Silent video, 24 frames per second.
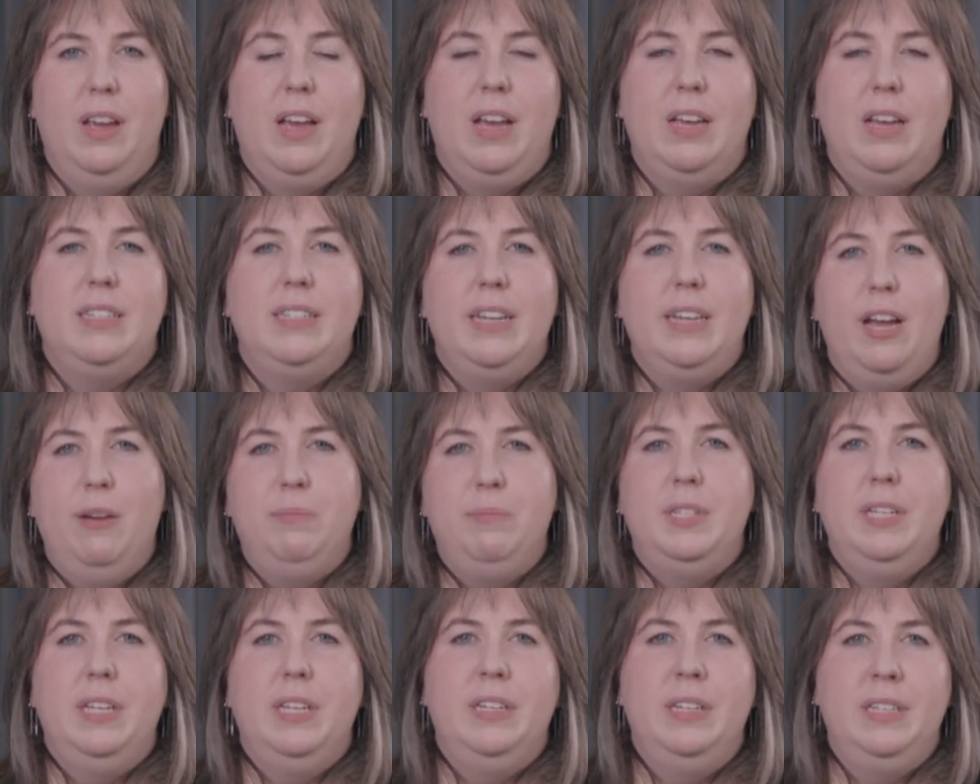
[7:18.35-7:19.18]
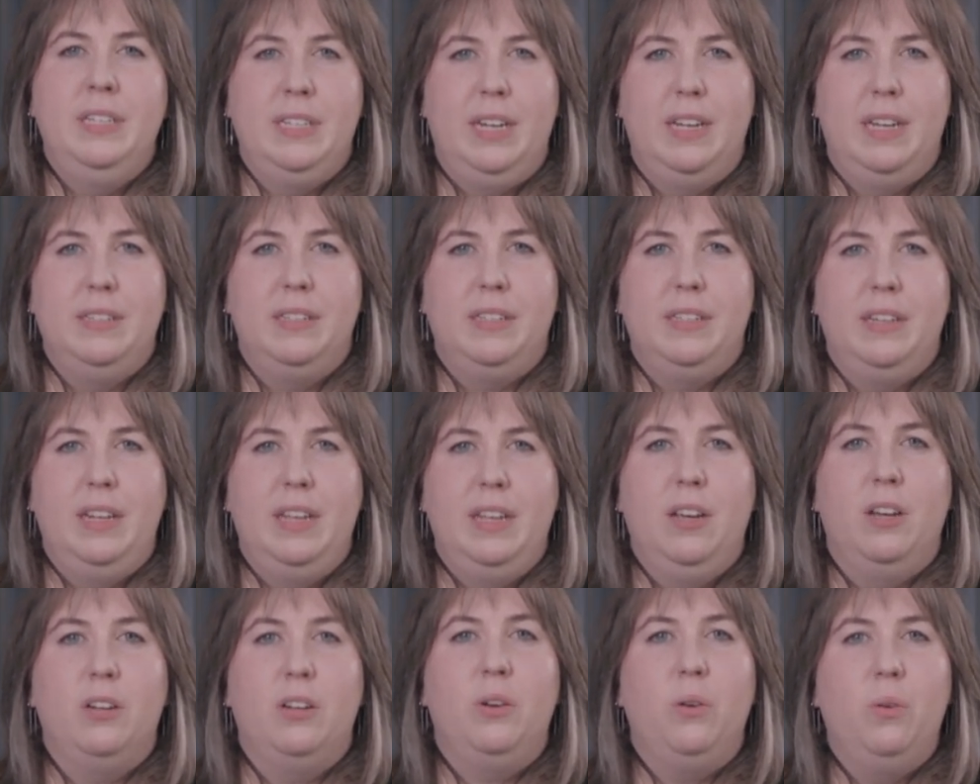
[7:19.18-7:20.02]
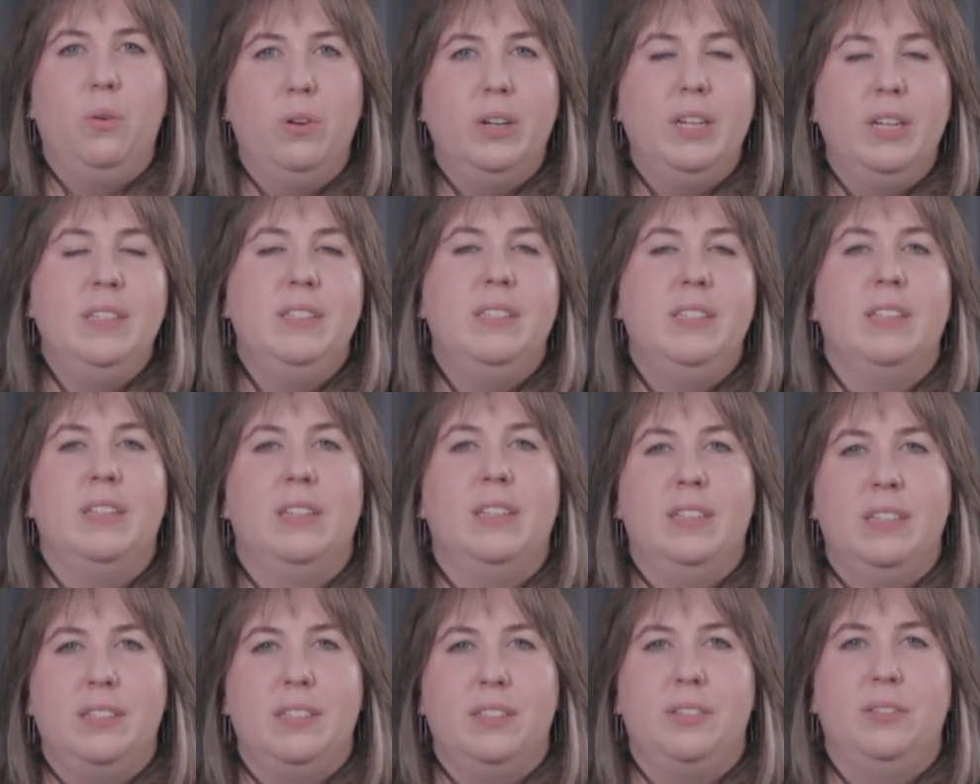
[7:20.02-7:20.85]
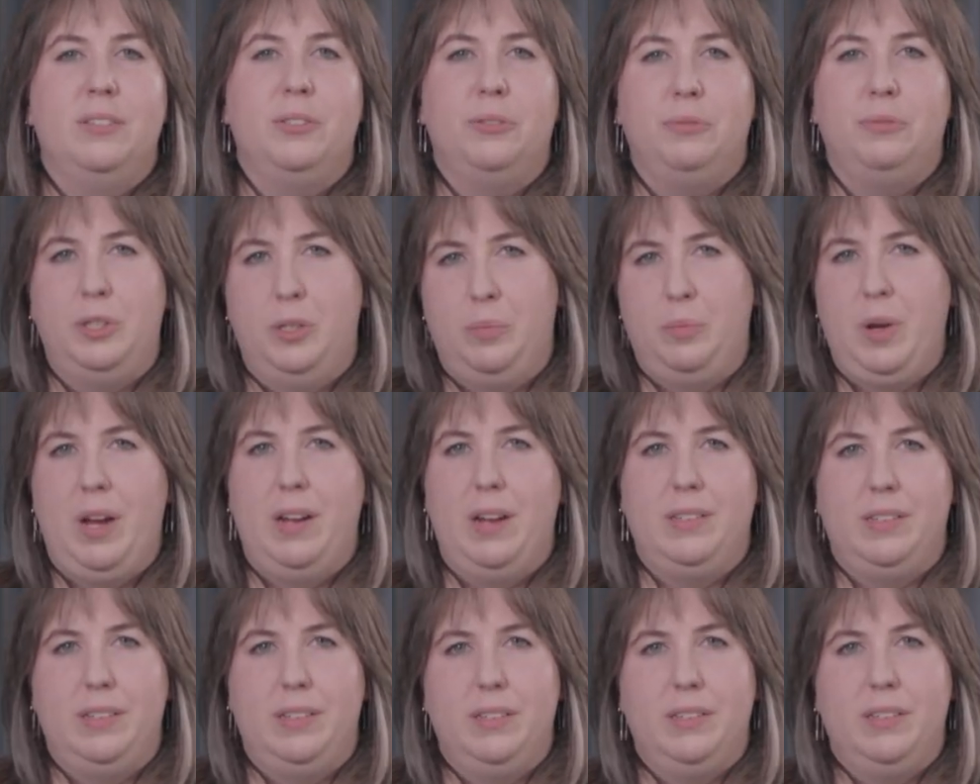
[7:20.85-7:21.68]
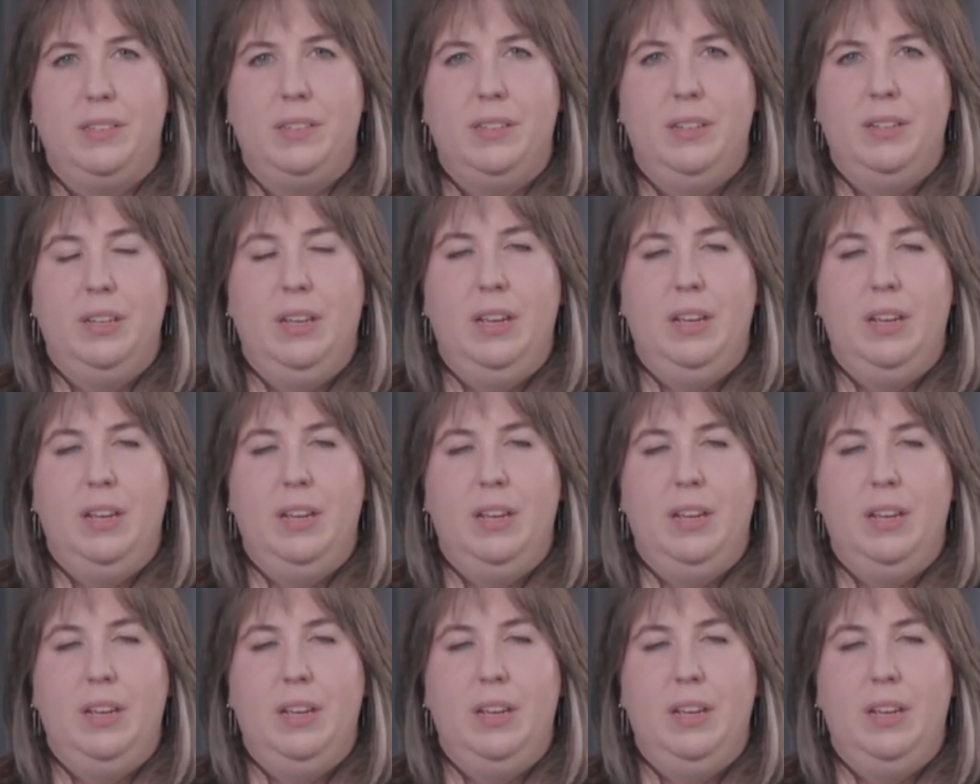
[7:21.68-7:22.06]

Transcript: adapting in intensity according to the listener's responses.